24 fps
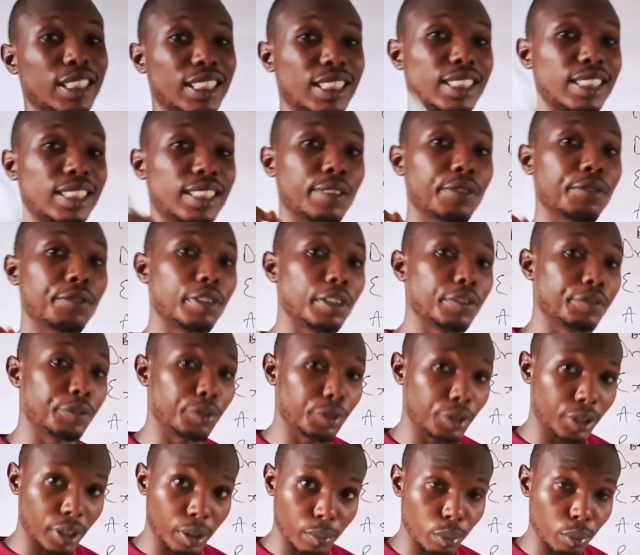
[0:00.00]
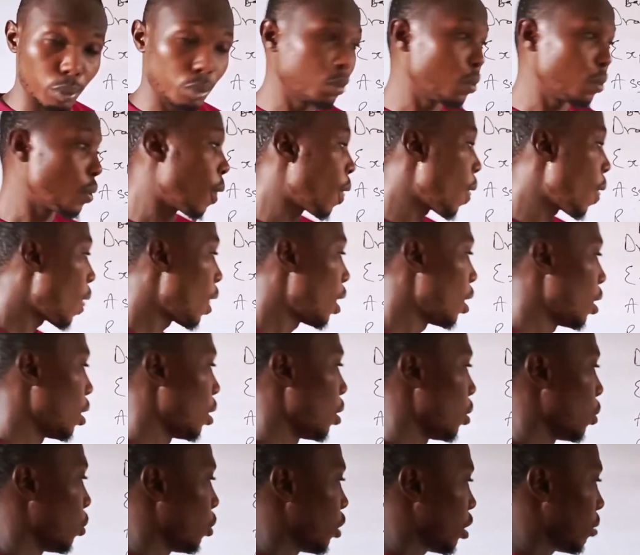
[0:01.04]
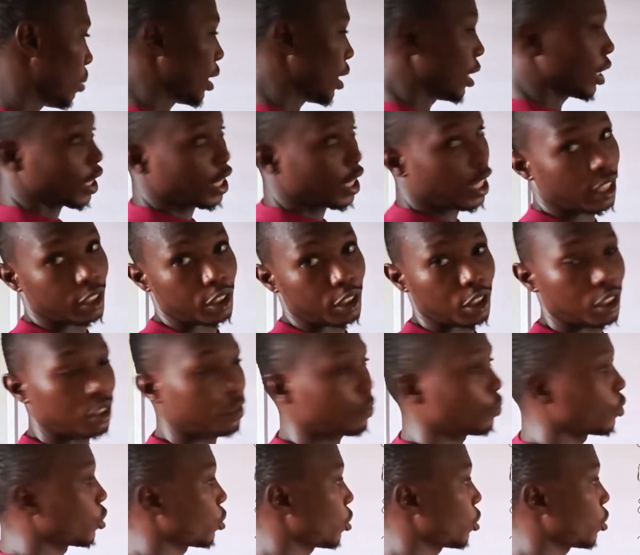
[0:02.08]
is favorable. What about the cash?